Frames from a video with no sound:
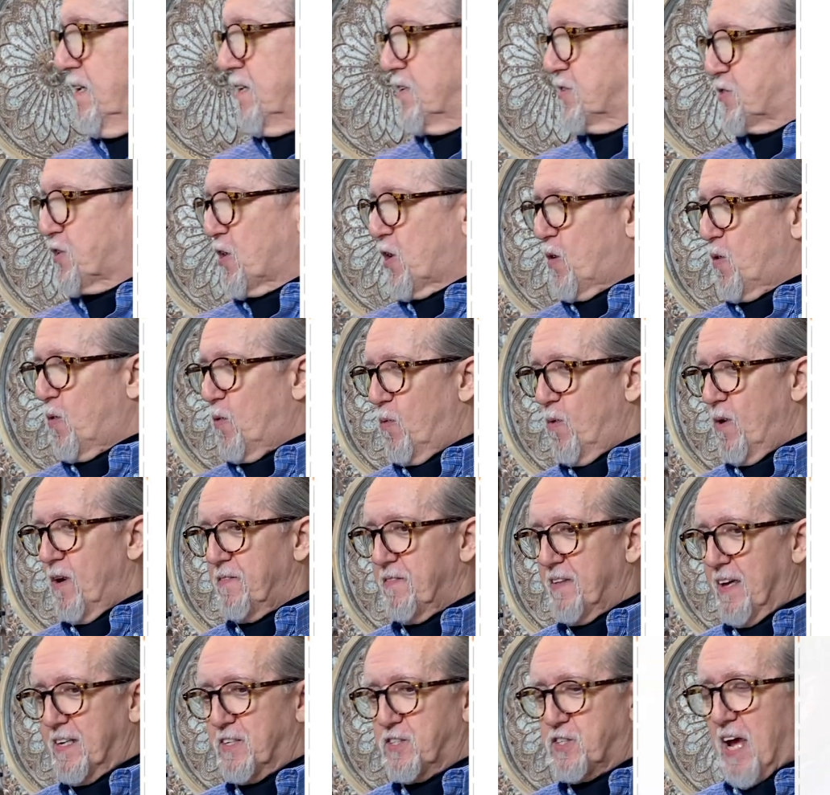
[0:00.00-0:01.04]
So
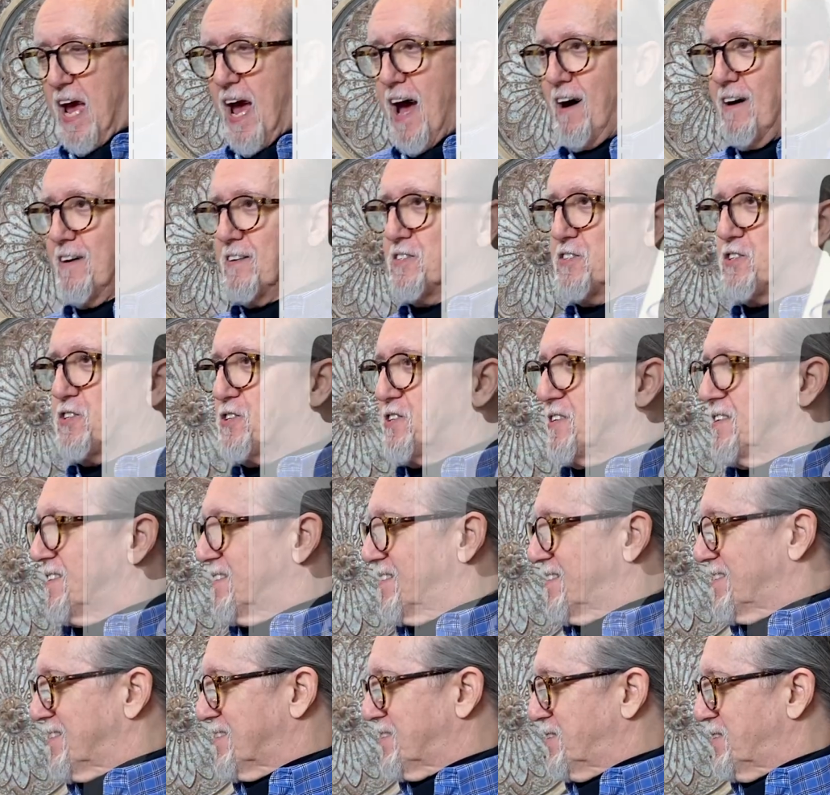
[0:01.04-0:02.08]
when they challenged
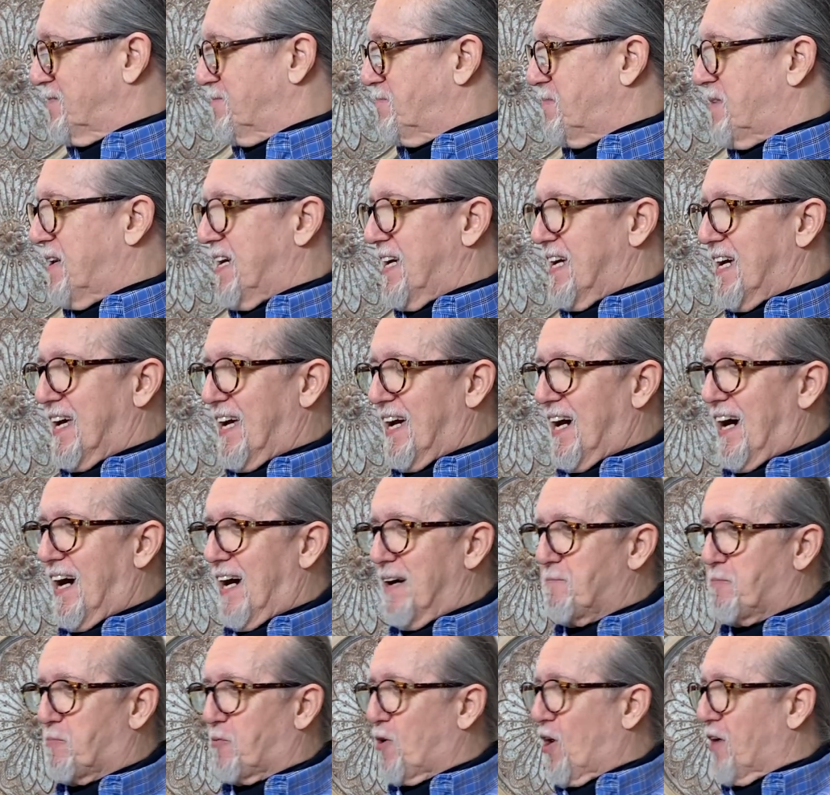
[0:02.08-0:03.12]
me,
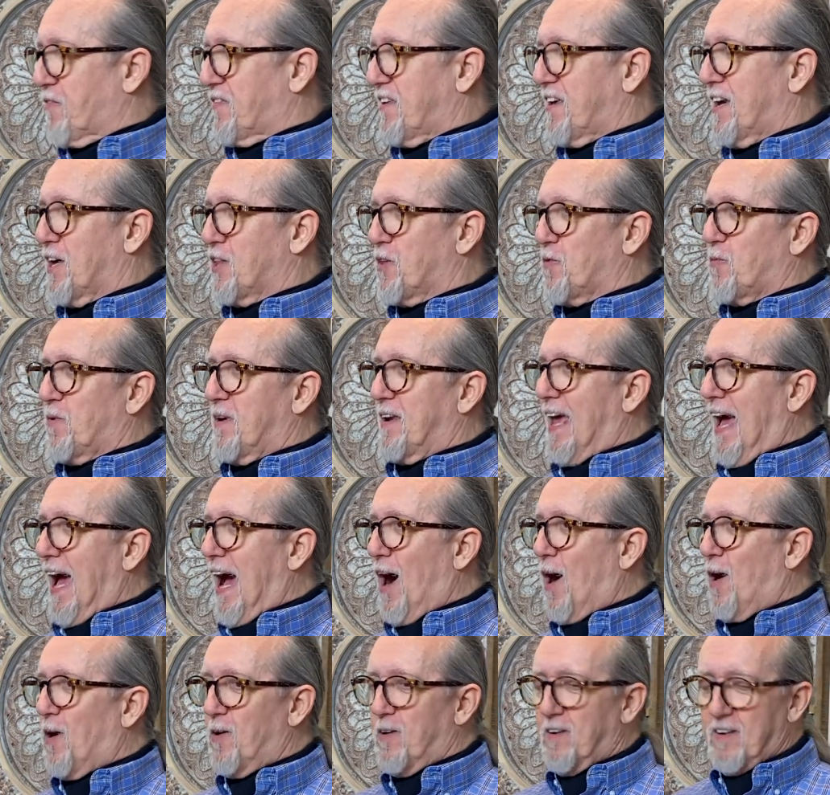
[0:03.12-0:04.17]
I brought the other one
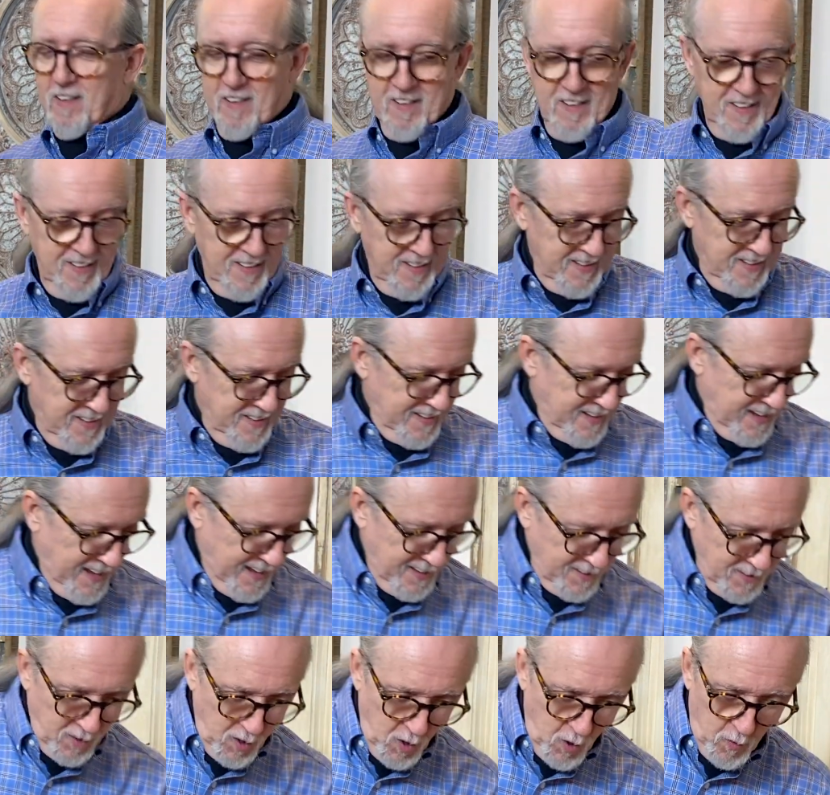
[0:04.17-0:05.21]
out,
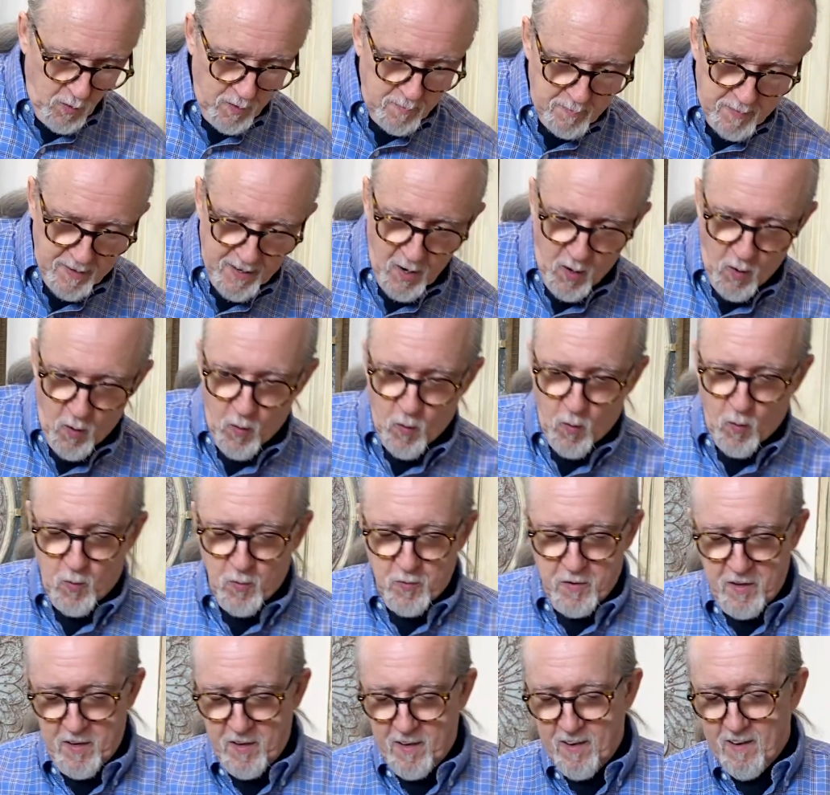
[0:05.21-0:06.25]
and lo and
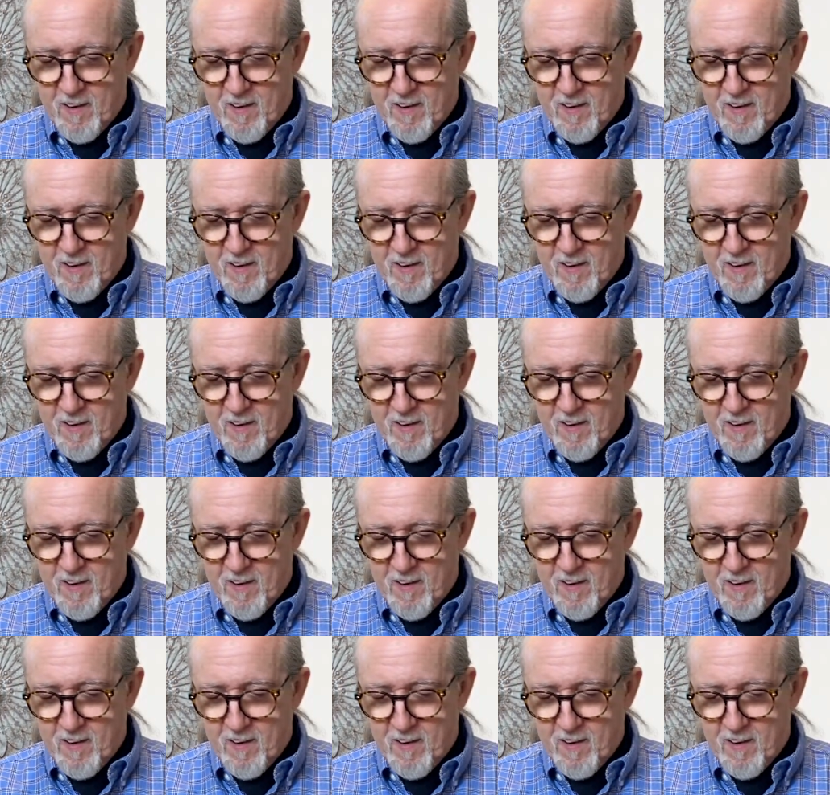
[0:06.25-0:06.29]
behold,